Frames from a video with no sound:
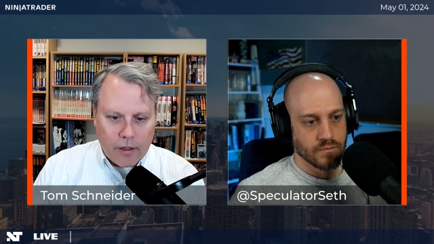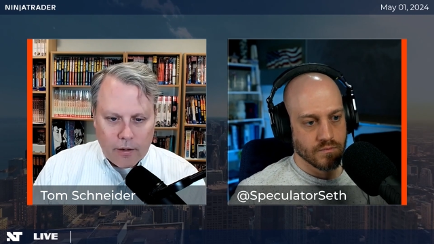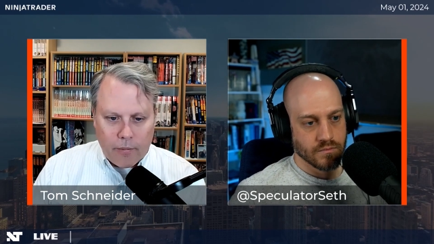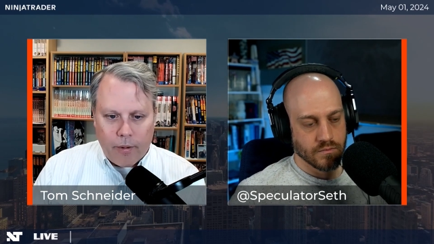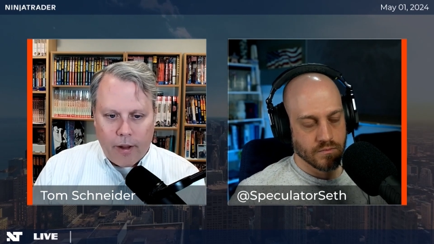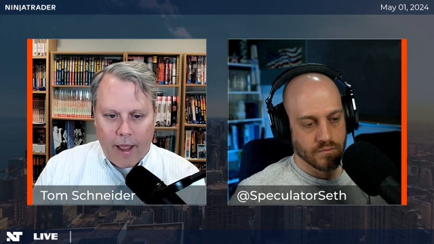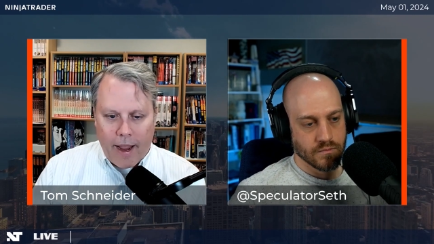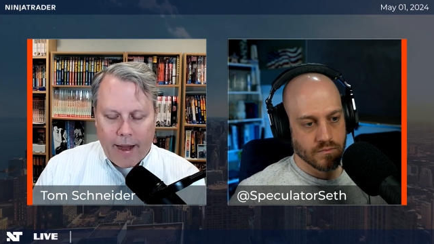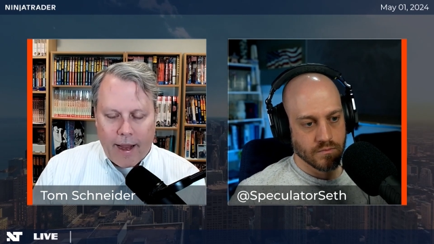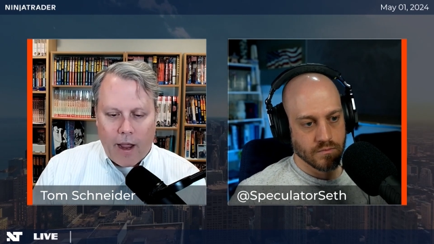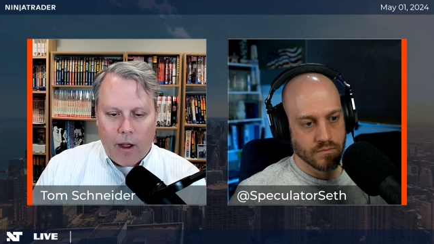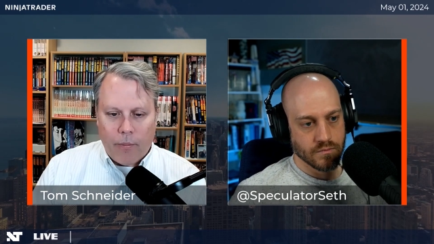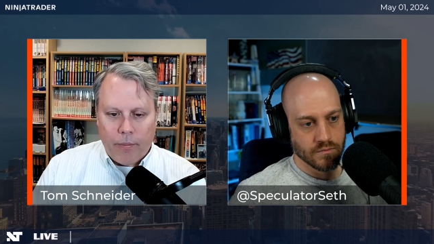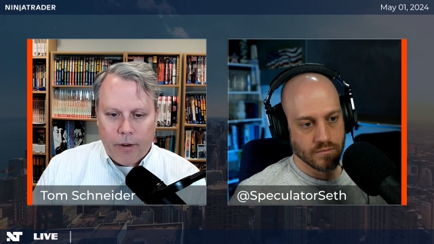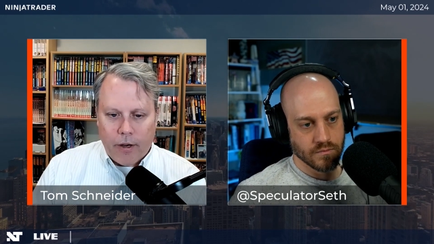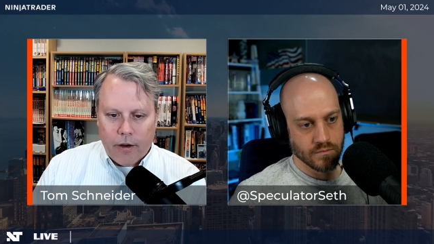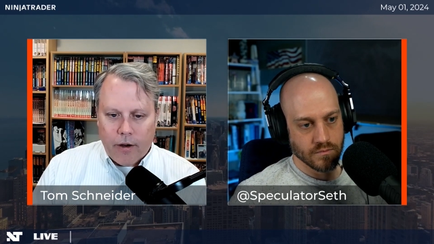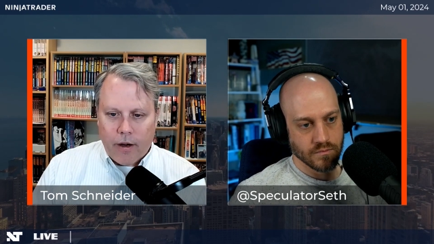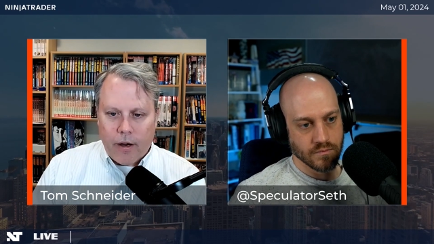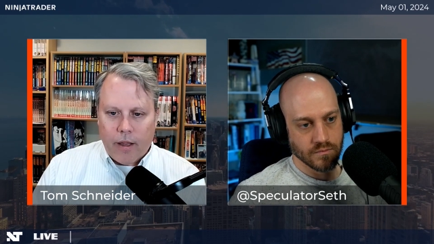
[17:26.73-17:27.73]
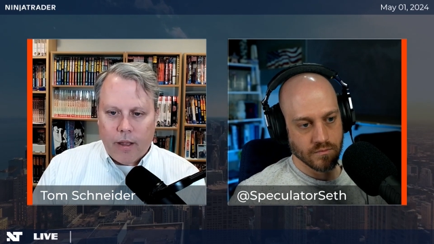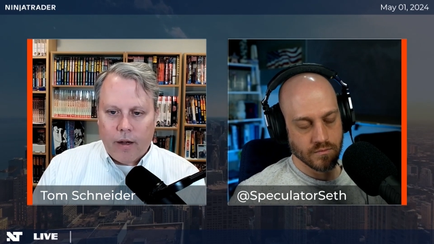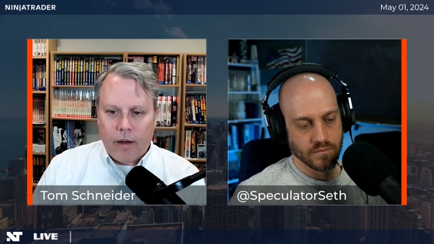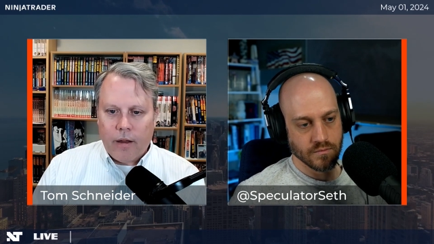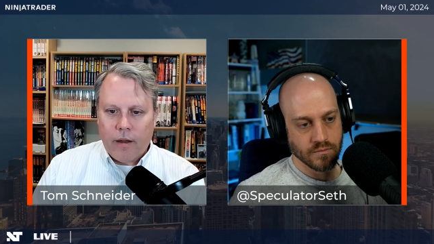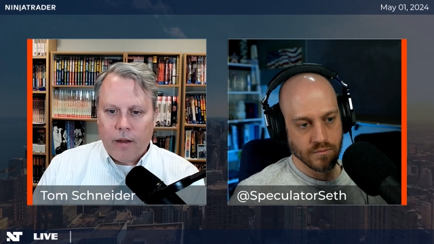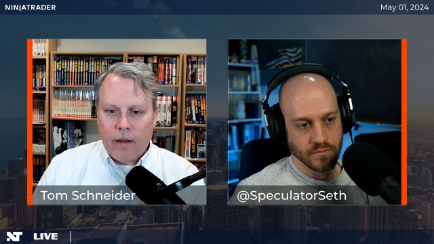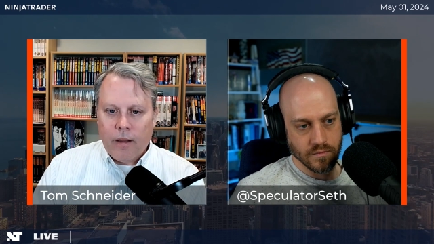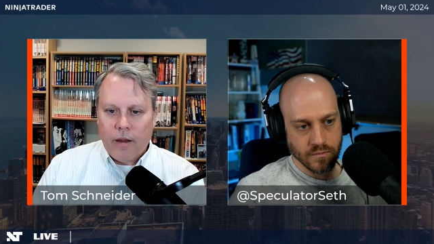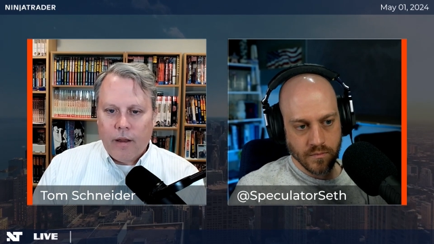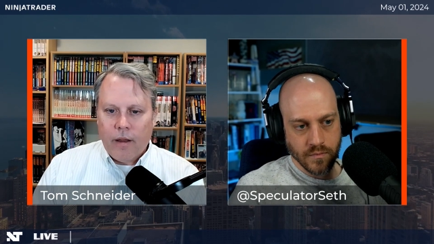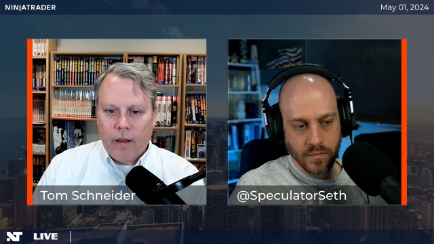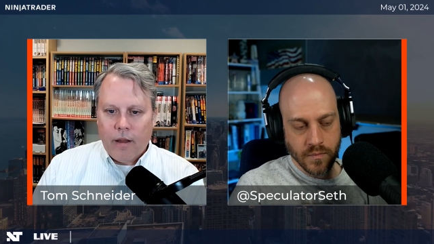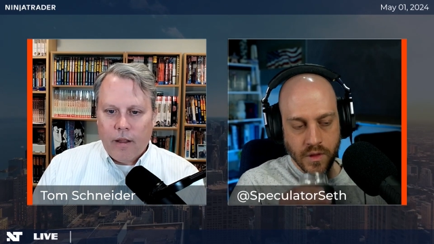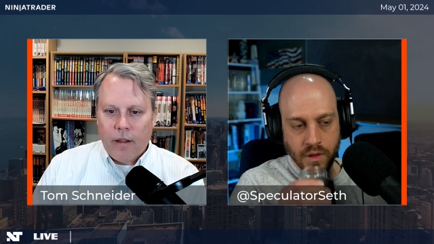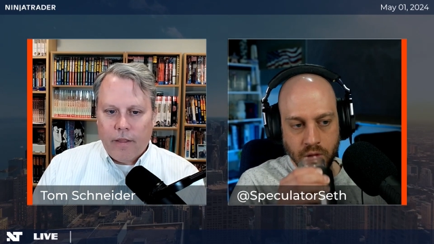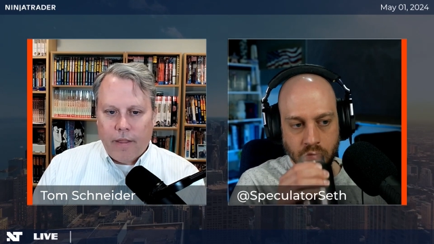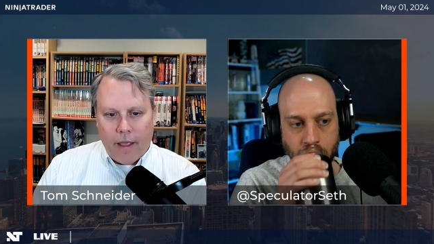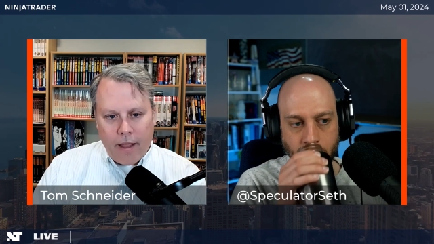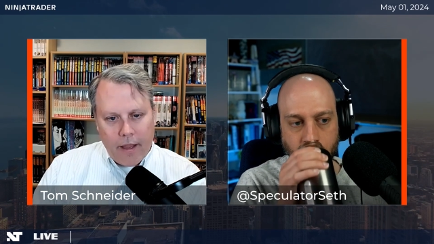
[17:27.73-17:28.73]
Speaker 1: the blackout period
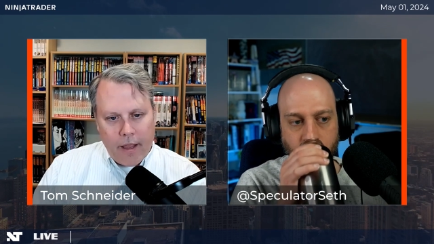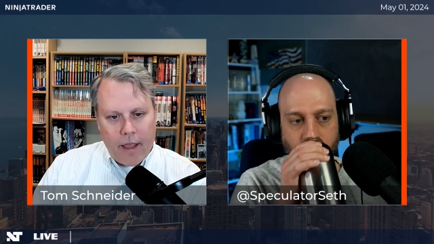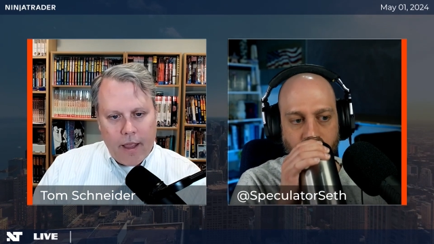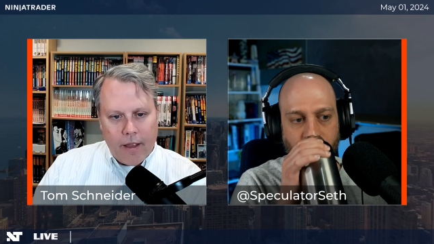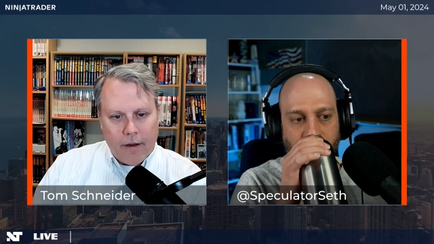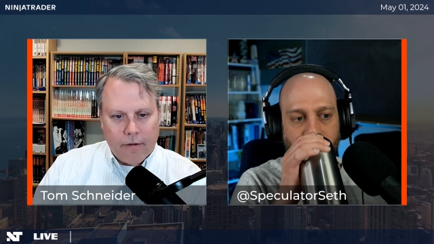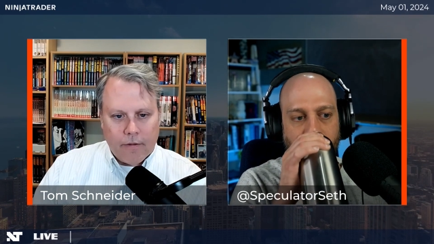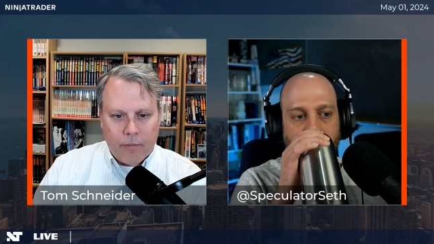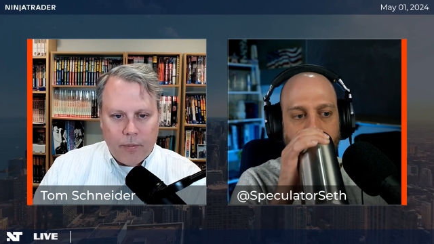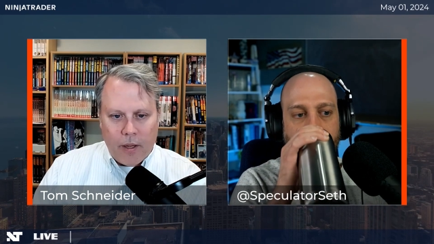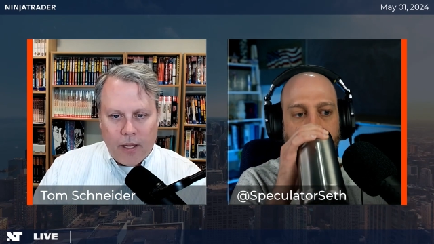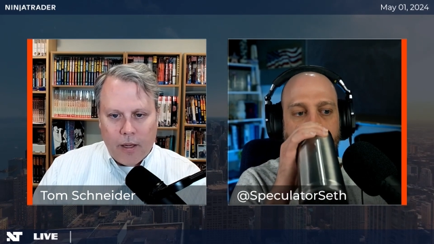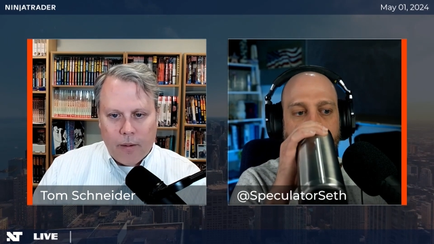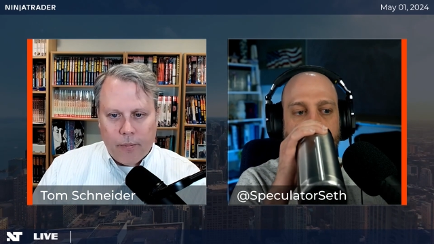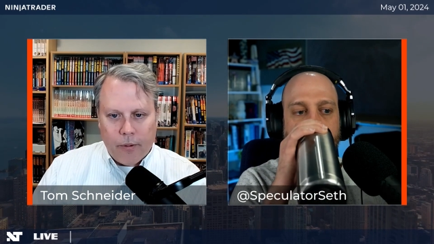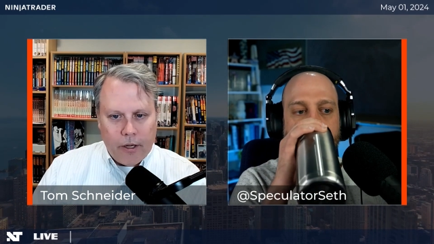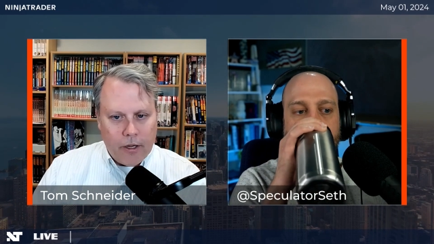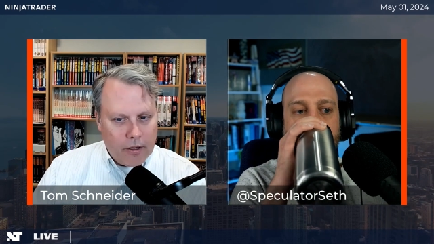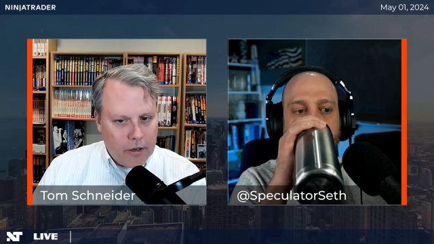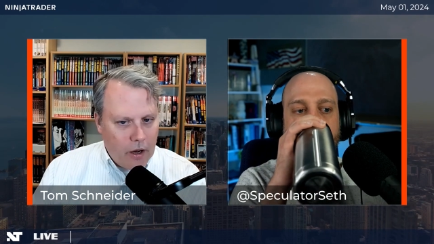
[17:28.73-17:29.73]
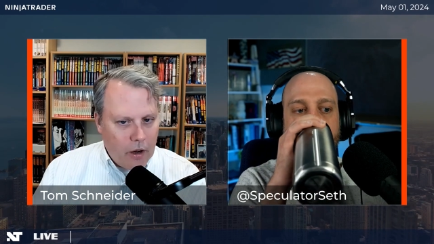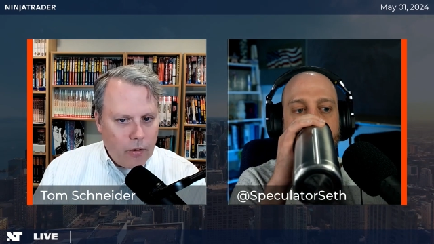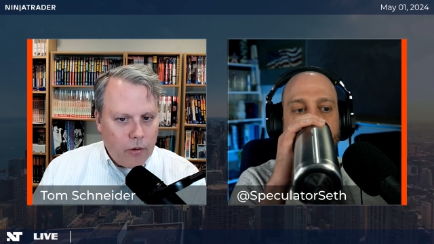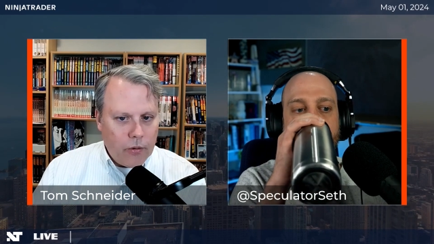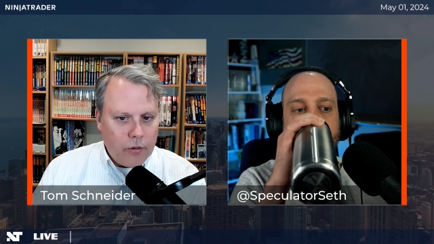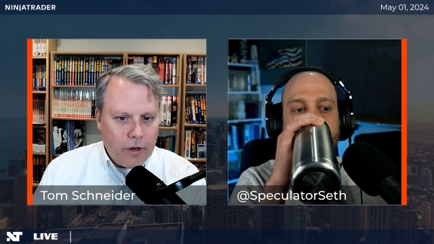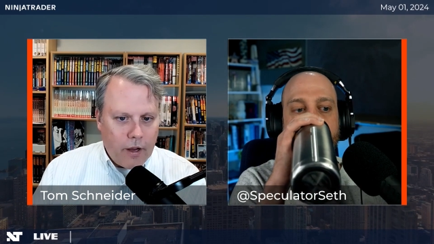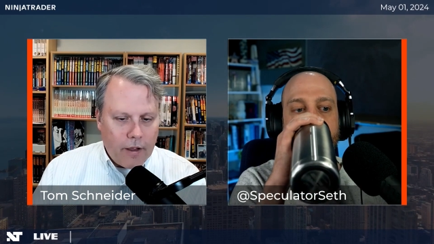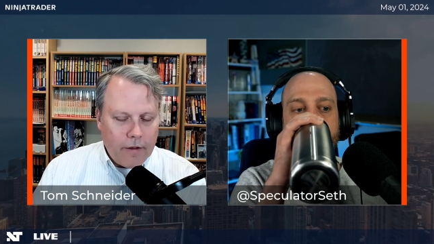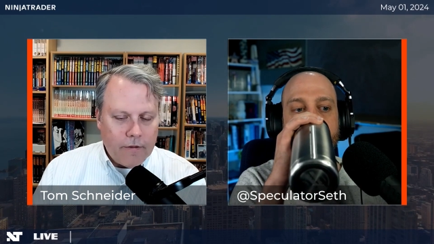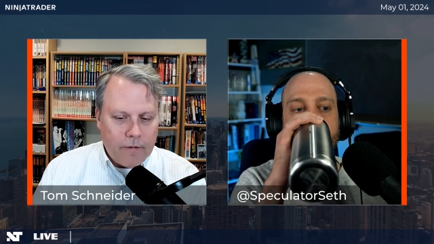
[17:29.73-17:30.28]
they can't speak but you know who does